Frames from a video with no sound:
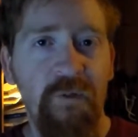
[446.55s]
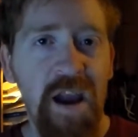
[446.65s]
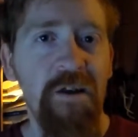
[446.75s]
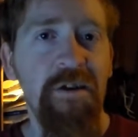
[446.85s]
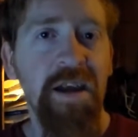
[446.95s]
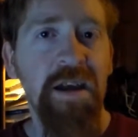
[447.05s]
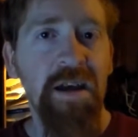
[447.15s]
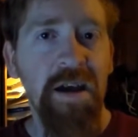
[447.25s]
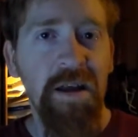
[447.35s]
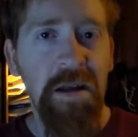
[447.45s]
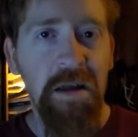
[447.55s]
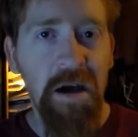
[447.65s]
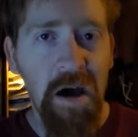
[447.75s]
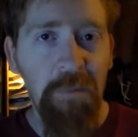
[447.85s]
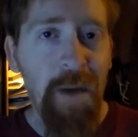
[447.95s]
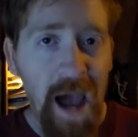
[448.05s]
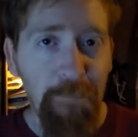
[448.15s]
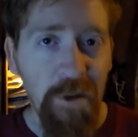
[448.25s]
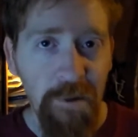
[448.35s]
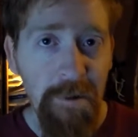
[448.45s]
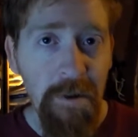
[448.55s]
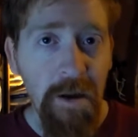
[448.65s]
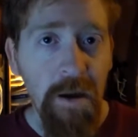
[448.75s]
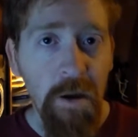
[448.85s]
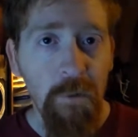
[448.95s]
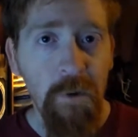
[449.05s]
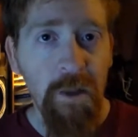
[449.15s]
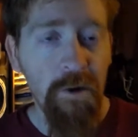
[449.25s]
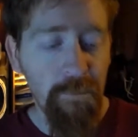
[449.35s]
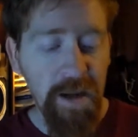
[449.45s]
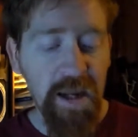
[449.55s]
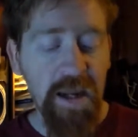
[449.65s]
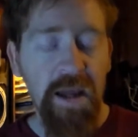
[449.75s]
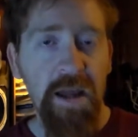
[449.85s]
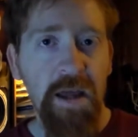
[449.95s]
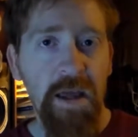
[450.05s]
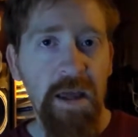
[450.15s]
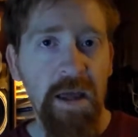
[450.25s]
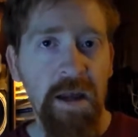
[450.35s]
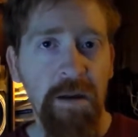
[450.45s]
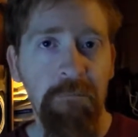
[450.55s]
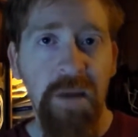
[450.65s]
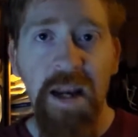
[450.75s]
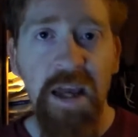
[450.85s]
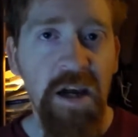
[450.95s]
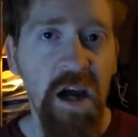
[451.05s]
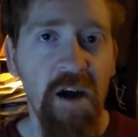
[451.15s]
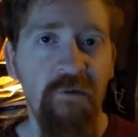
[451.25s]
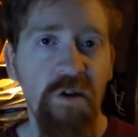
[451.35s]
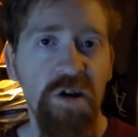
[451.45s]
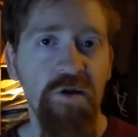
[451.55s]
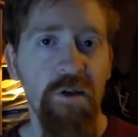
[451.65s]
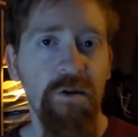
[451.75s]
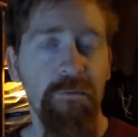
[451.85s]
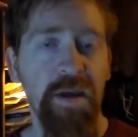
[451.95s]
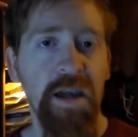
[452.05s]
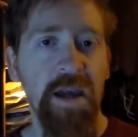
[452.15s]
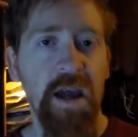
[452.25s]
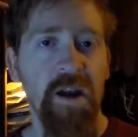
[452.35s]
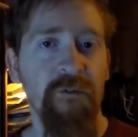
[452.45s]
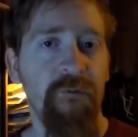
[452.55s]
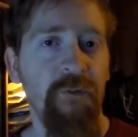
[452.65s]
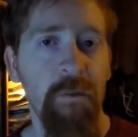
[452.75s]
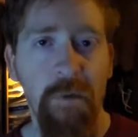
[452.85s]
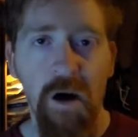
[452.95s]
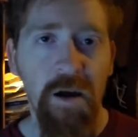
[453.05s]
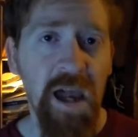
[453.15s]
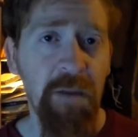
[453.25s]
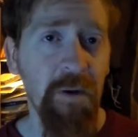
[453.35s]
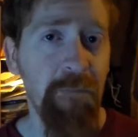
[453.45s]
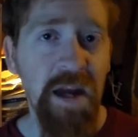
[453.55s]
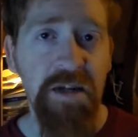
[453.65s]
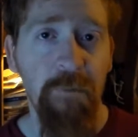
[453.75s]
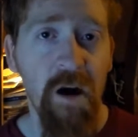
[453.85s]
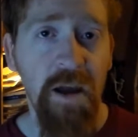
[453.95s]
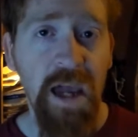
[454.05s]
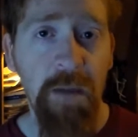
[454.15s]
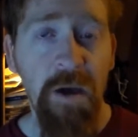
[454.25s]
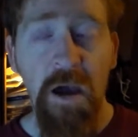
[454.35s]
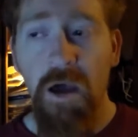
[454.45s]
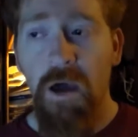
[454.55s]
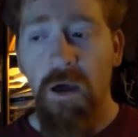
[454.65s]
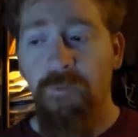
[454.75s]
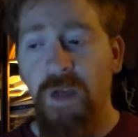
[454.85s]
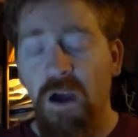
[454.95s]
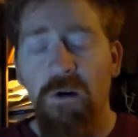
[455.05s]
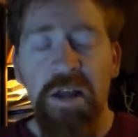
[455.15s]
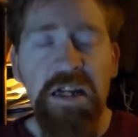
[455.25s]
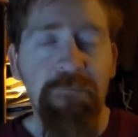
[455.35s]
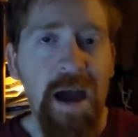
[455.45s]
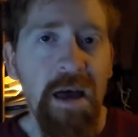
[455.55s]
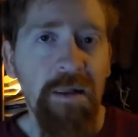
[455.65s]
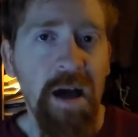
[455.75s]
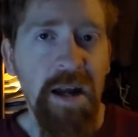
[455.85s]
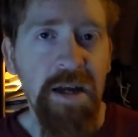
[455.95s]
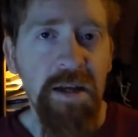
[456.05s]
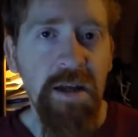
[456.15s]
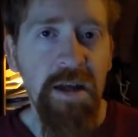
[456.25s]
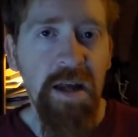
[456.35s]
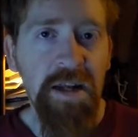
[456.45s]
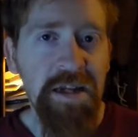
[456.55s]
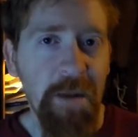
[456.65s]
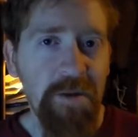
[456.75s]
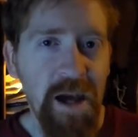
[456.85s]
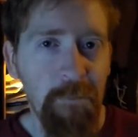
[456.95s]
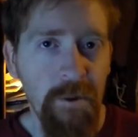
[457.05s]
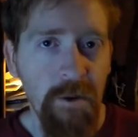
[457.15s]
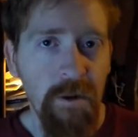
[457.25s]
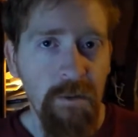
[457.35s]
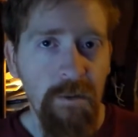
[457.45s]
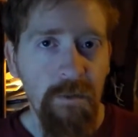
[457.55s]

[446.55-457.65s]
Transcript: very unpopular, whether it be in media coverage, whether it be at a football game, a baseball game. They only spotlight it in September.